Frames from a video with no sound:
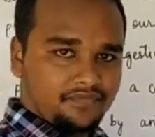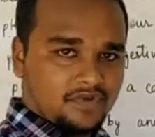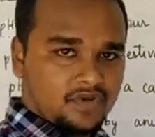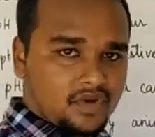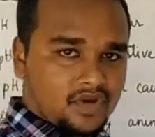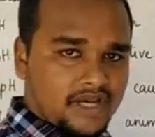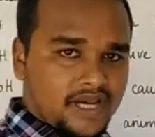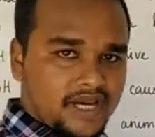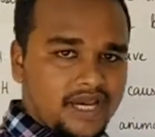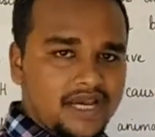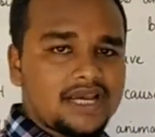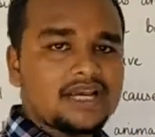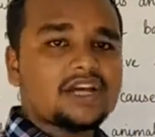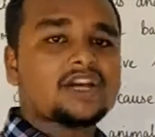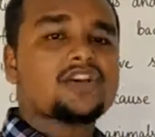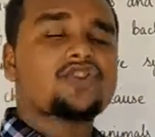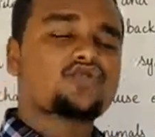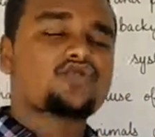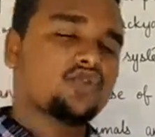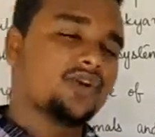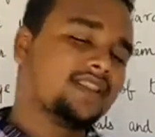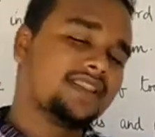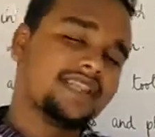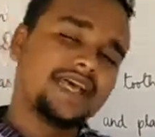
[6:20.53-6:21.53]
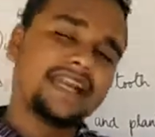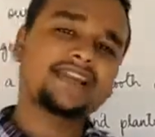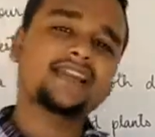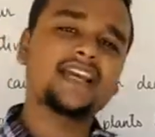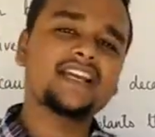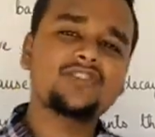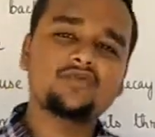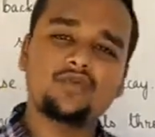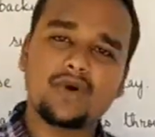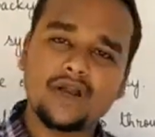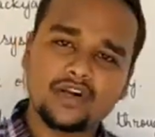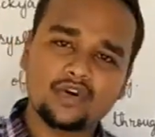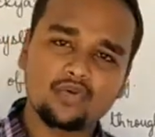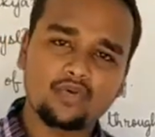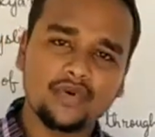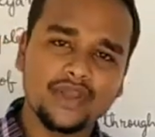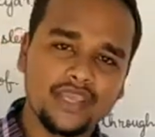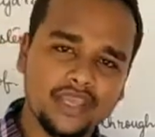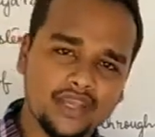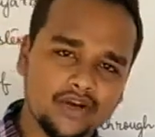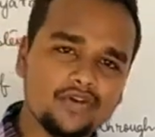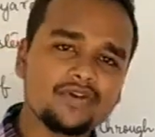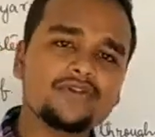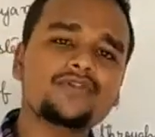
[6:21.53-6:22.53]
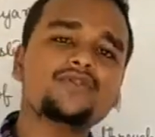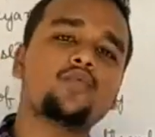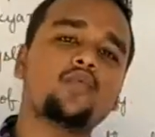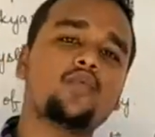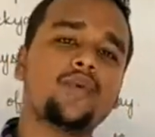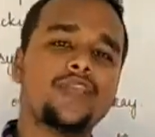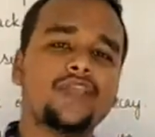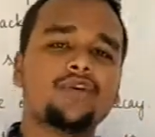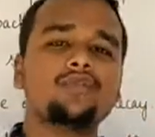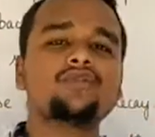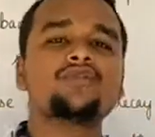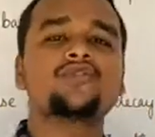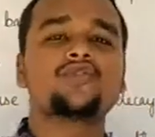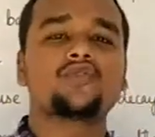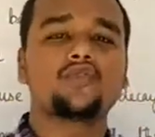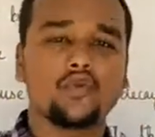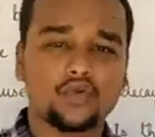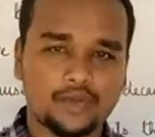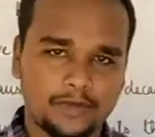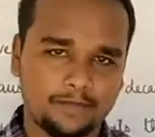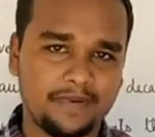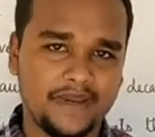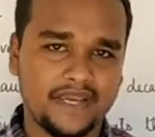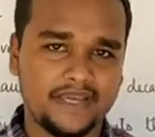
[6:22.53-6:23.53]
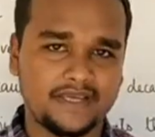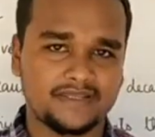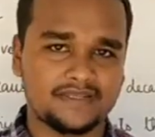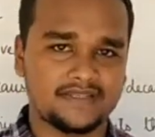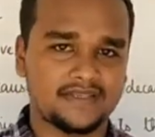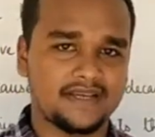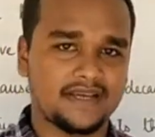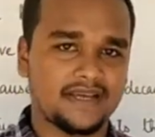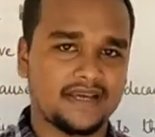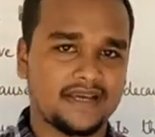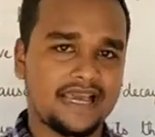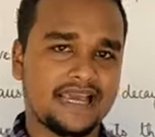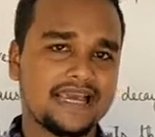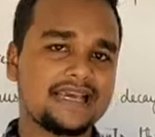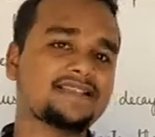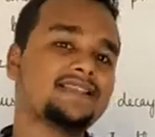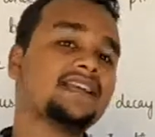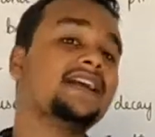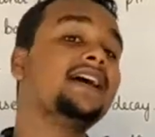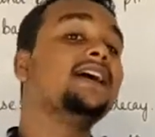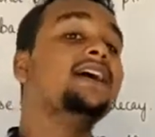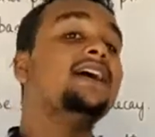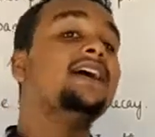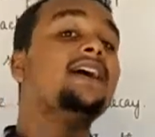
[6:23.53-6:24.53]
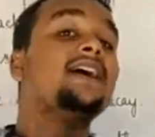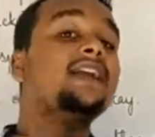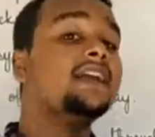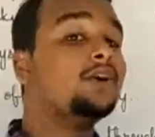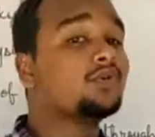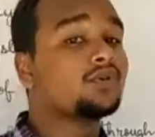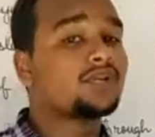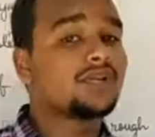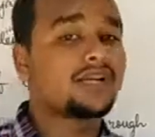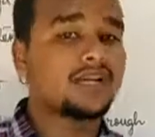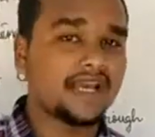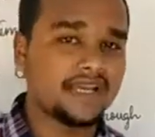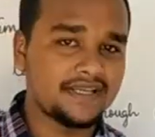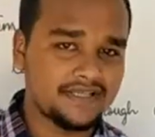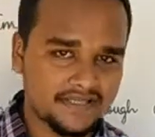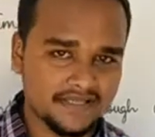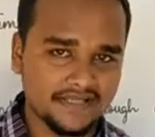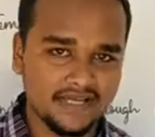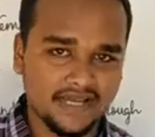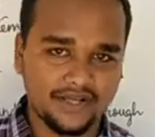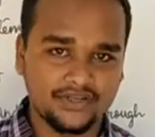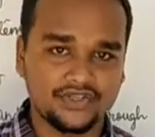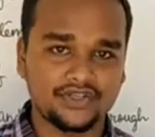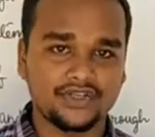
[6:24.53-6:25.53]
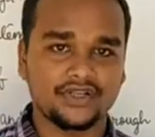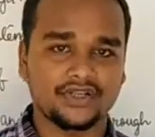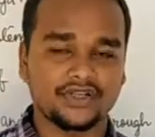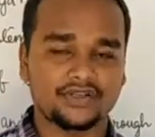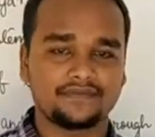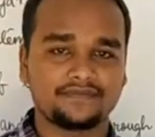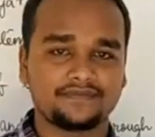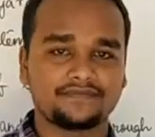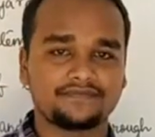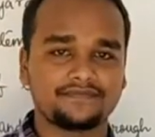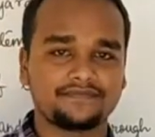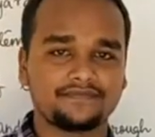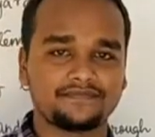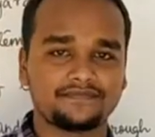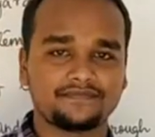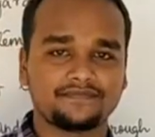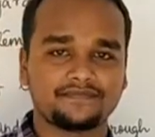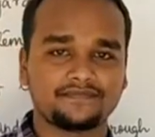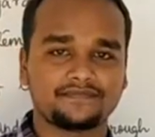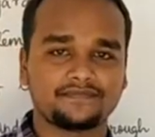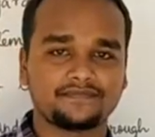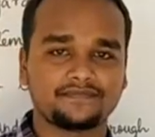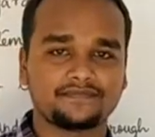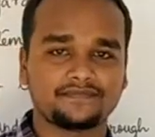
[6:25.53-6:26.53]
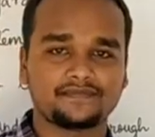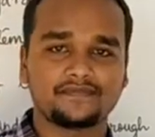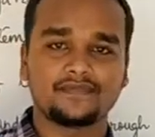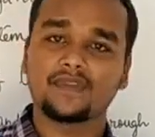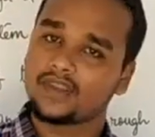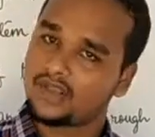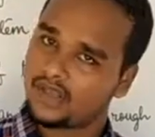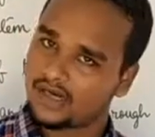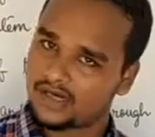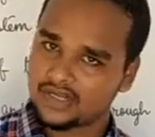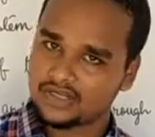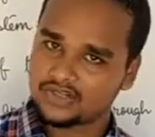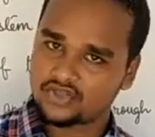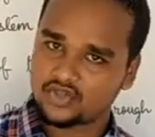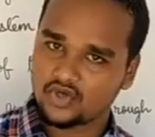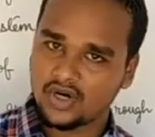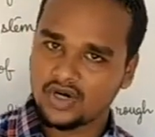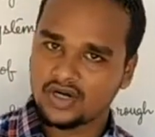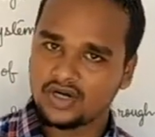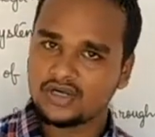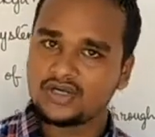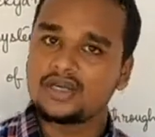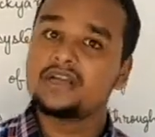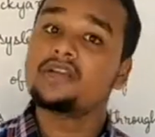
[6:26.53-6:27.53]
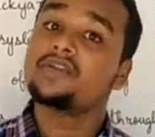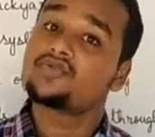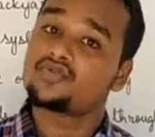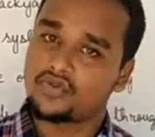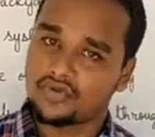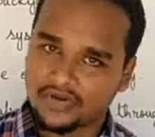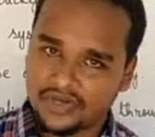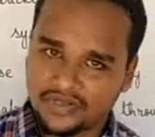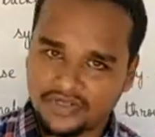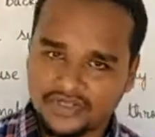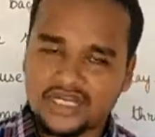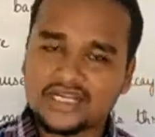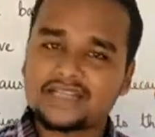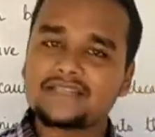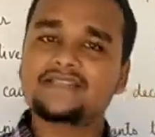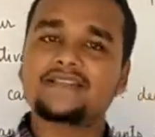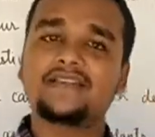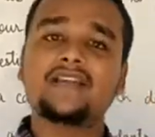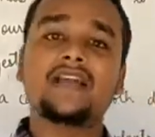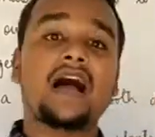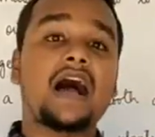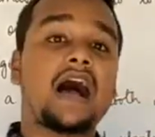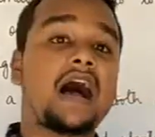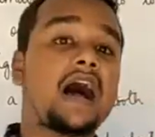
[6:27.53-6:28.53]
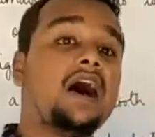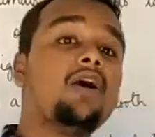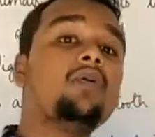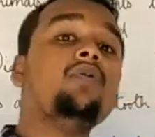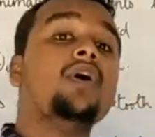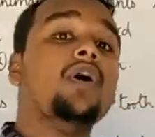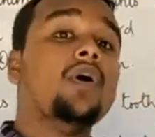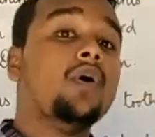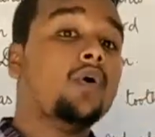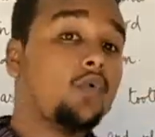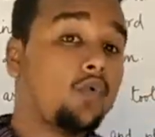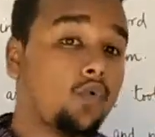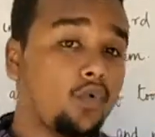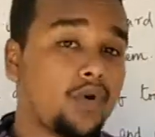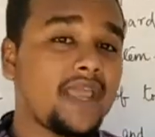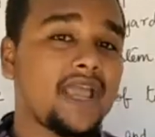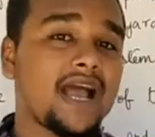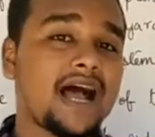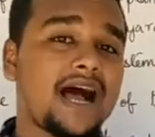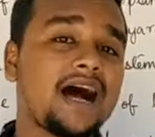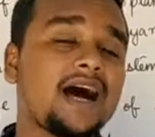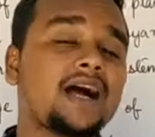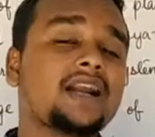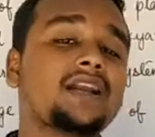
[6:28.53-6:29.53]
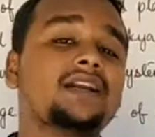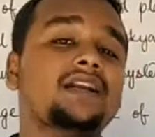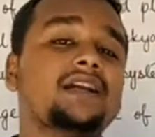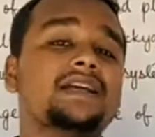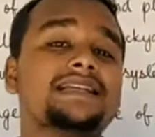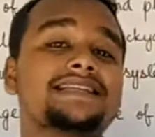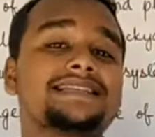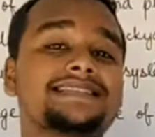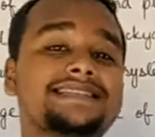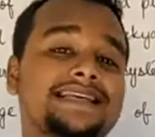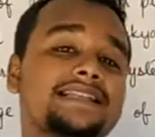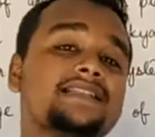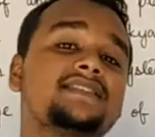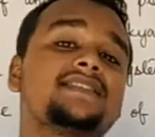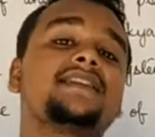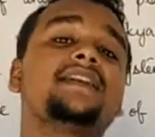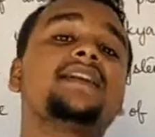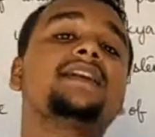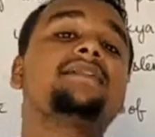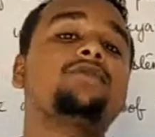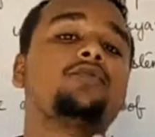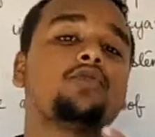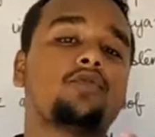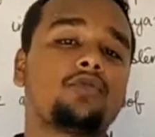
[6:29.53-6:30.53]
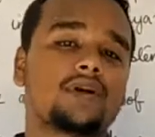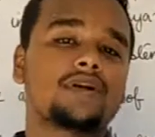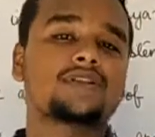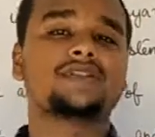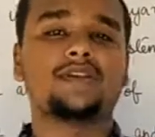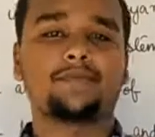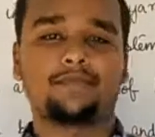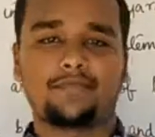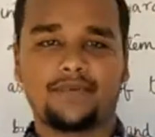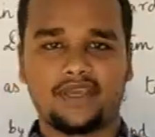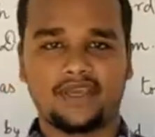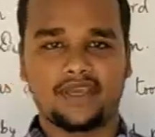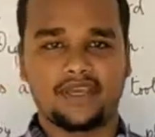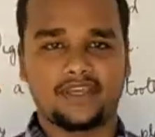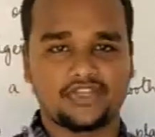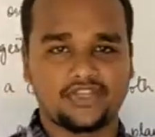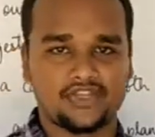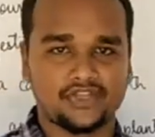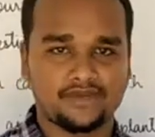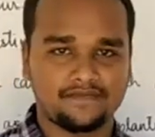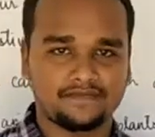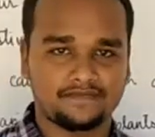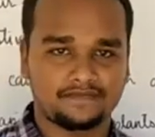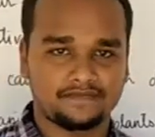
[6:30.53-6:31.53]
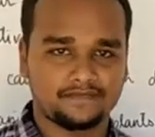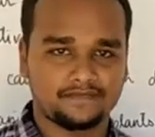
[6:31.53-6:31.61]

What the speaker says: Okay, so in that case, what do we use? We use toothpaste as a neutralizing agent. Understood? So you can just see how we are sensitive towards the pH.